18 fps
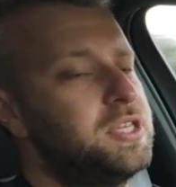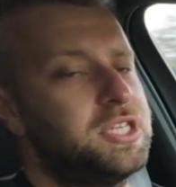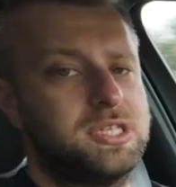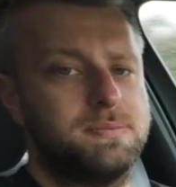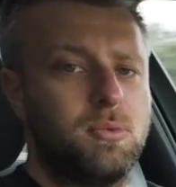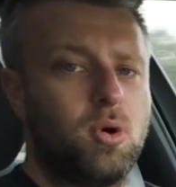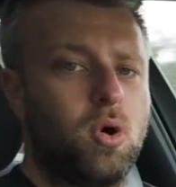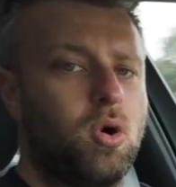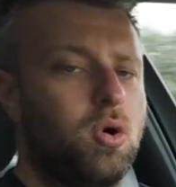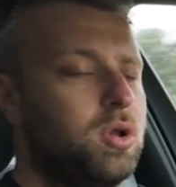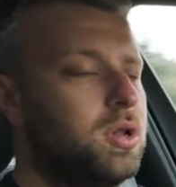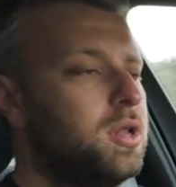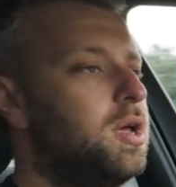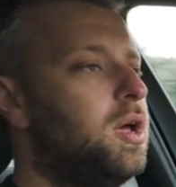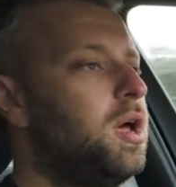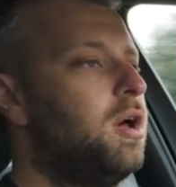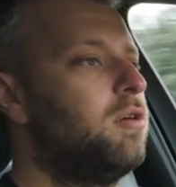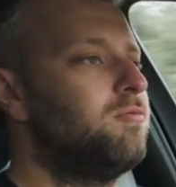small
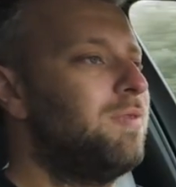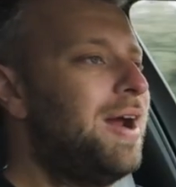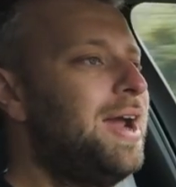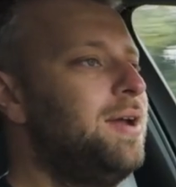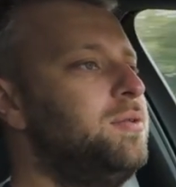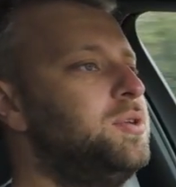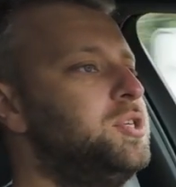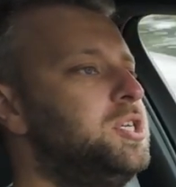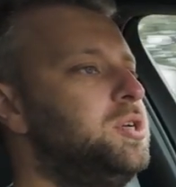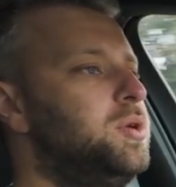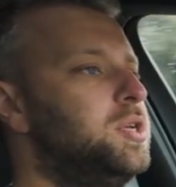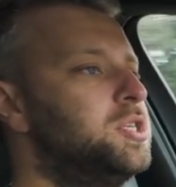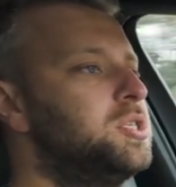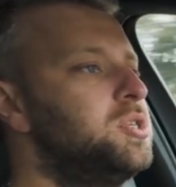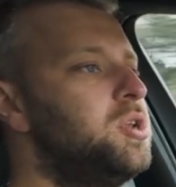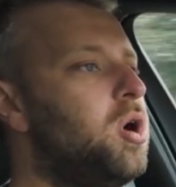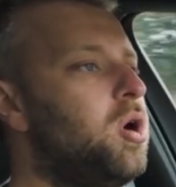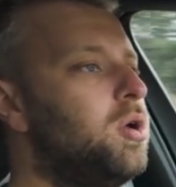around you. It's
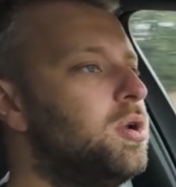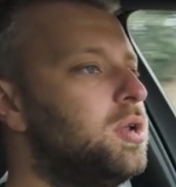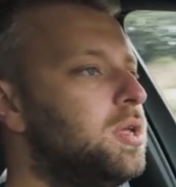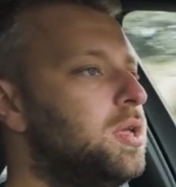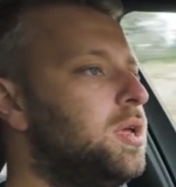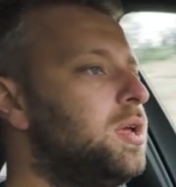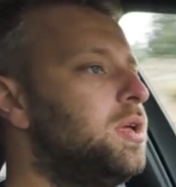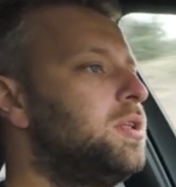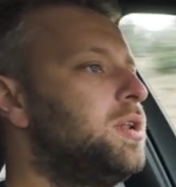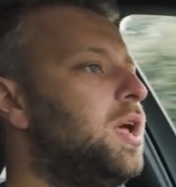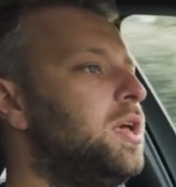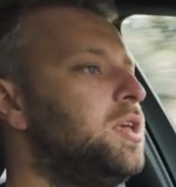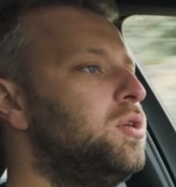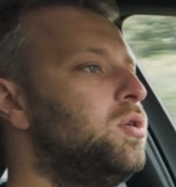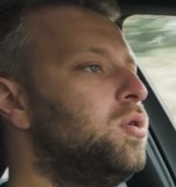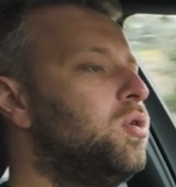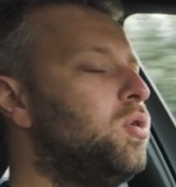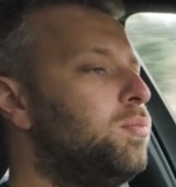not like
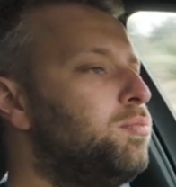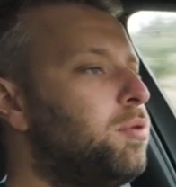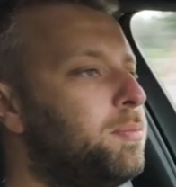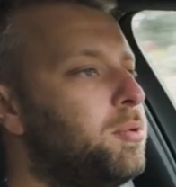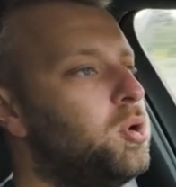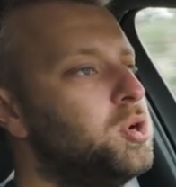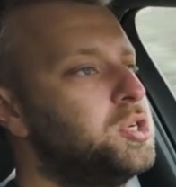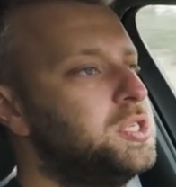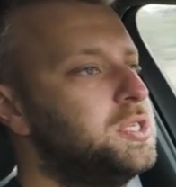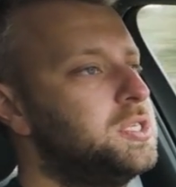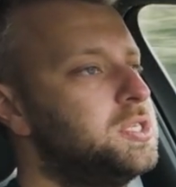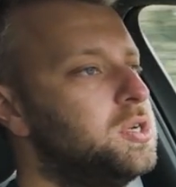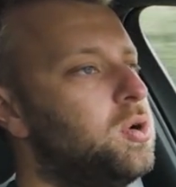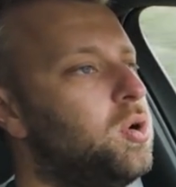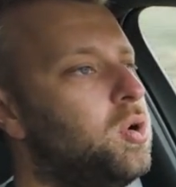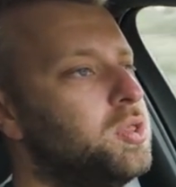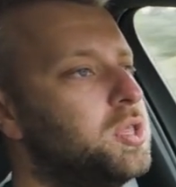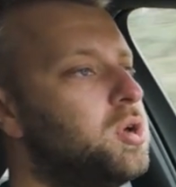your proportions
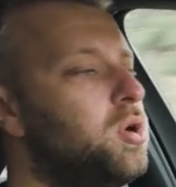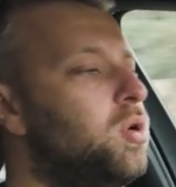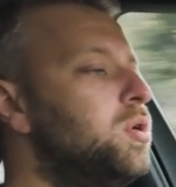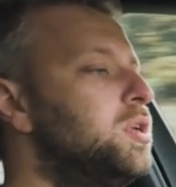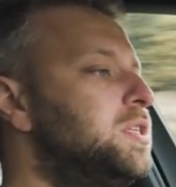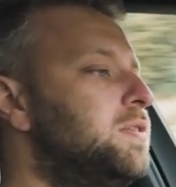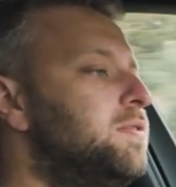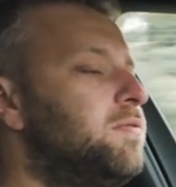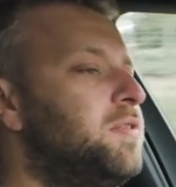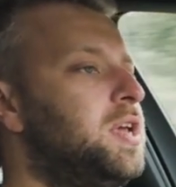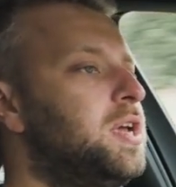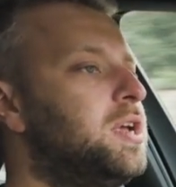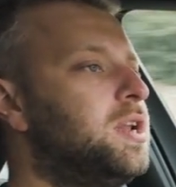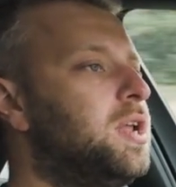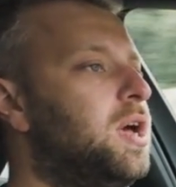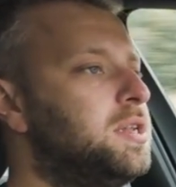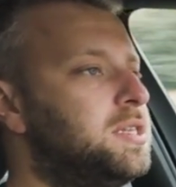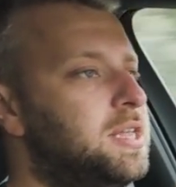or the corners of the
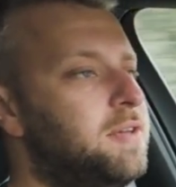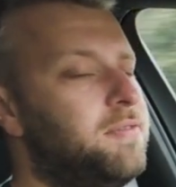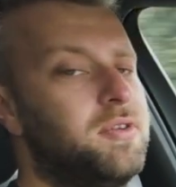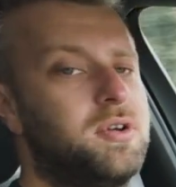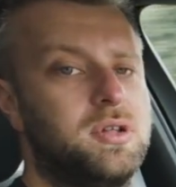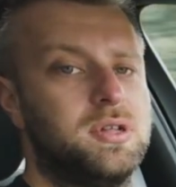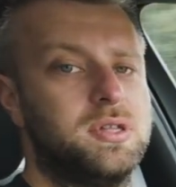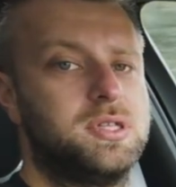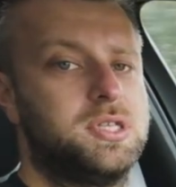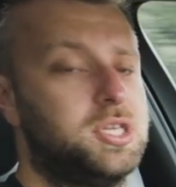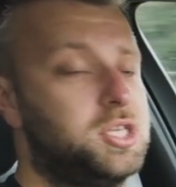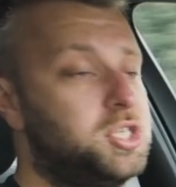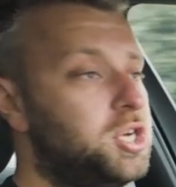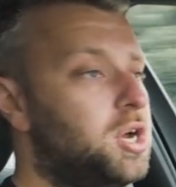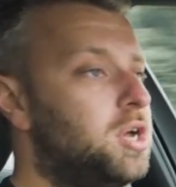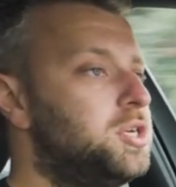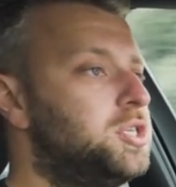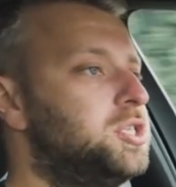vehicle are difficult to
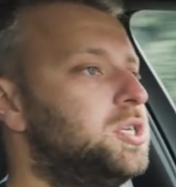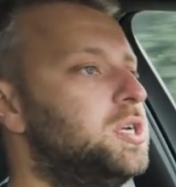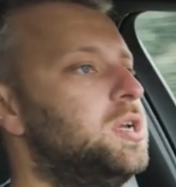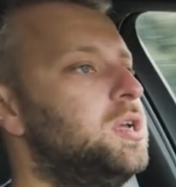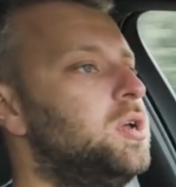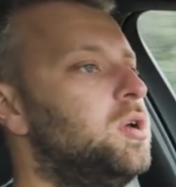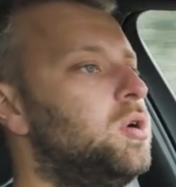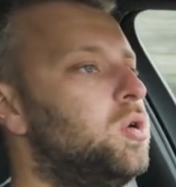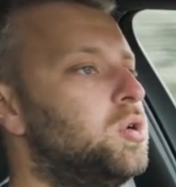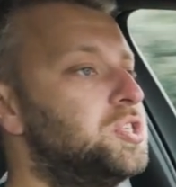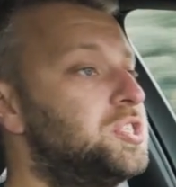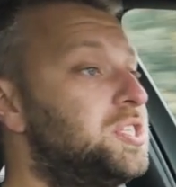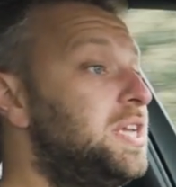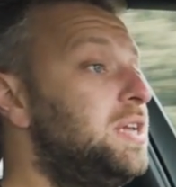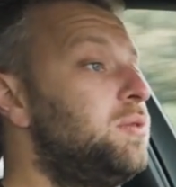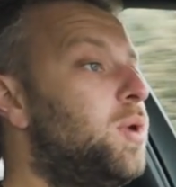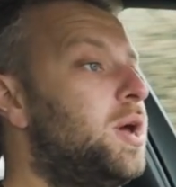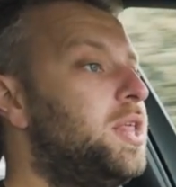judge or
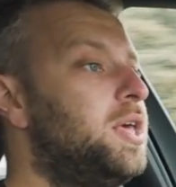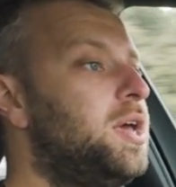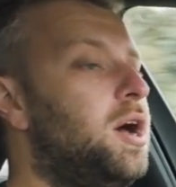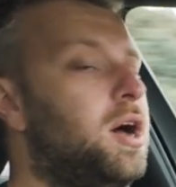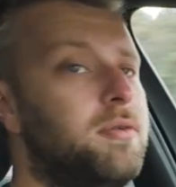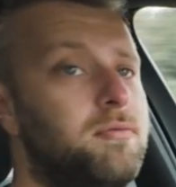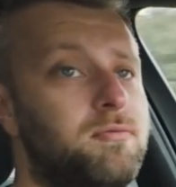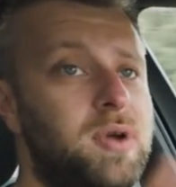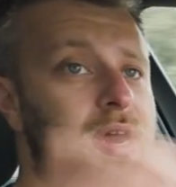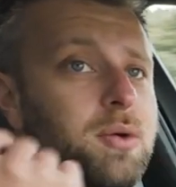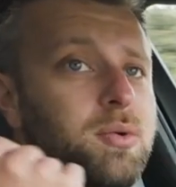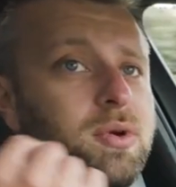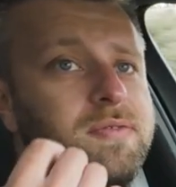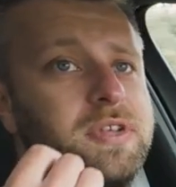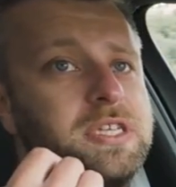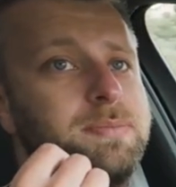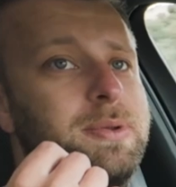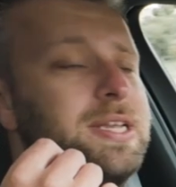see where they are. Rearward
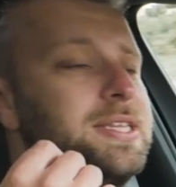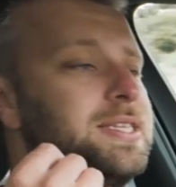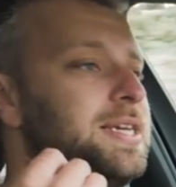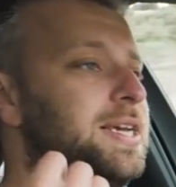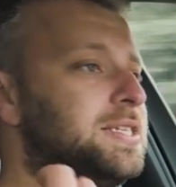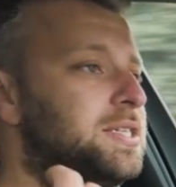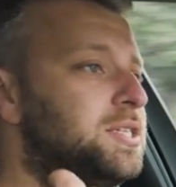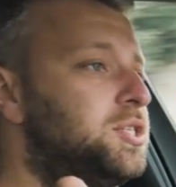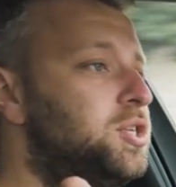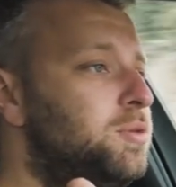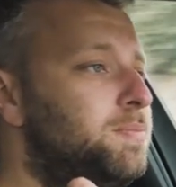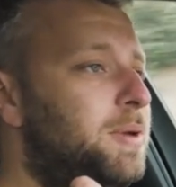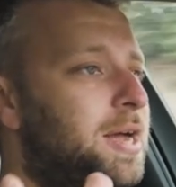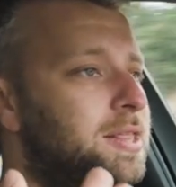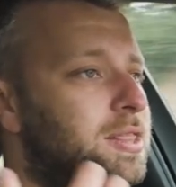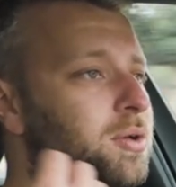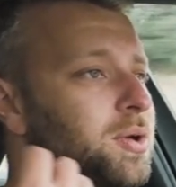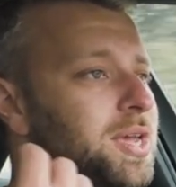visibility isn't too
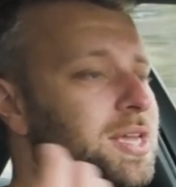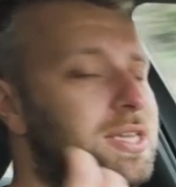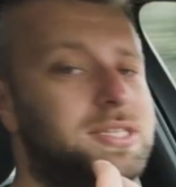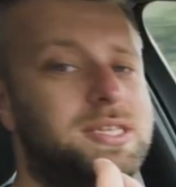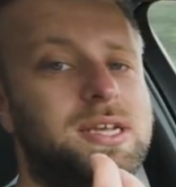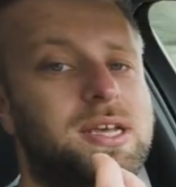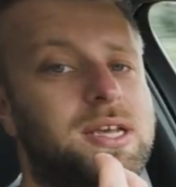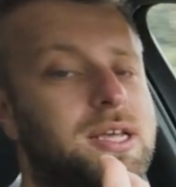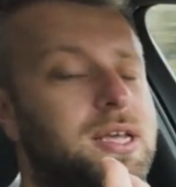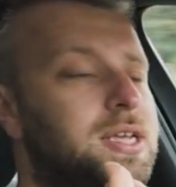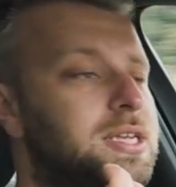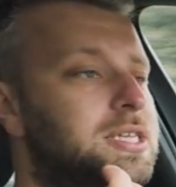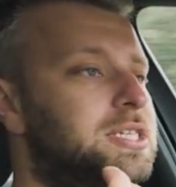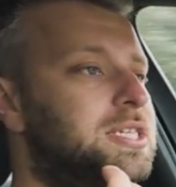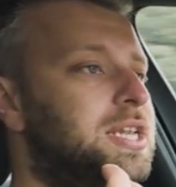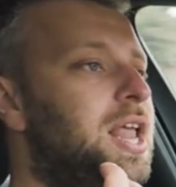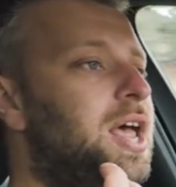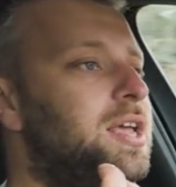bad, though it is
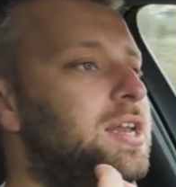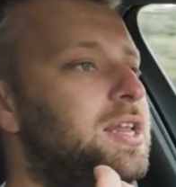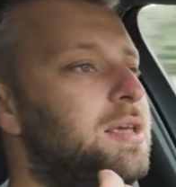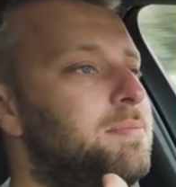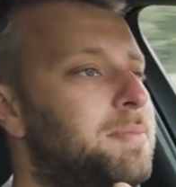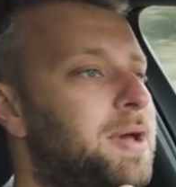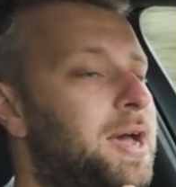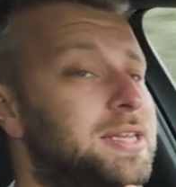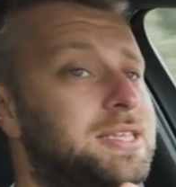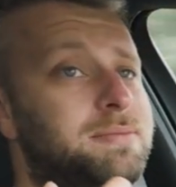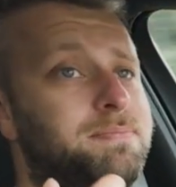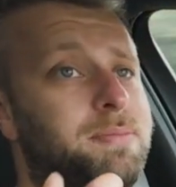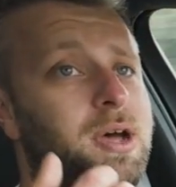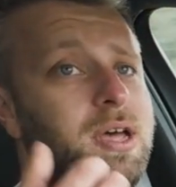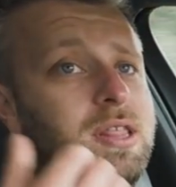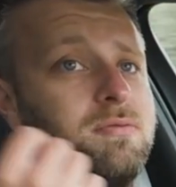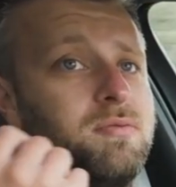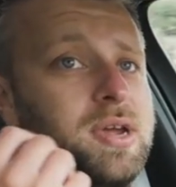slightly impacted
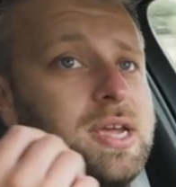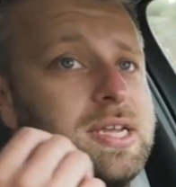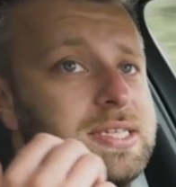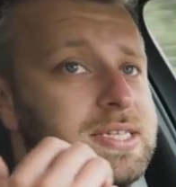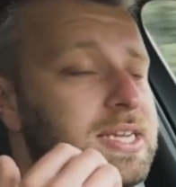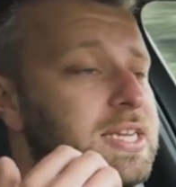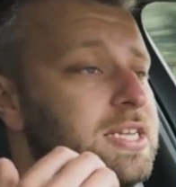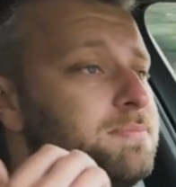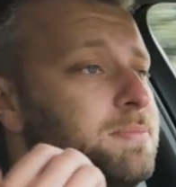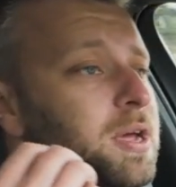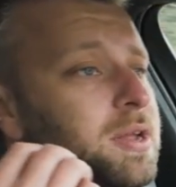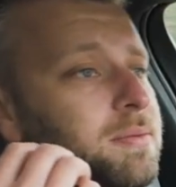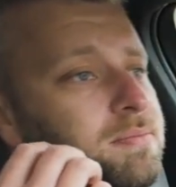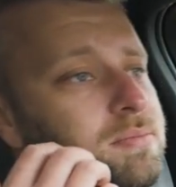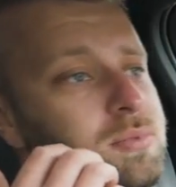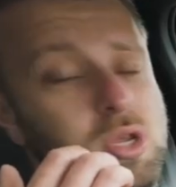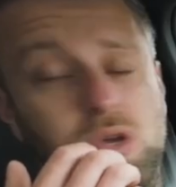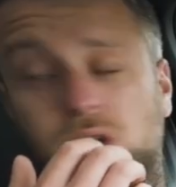by the rear seats, but you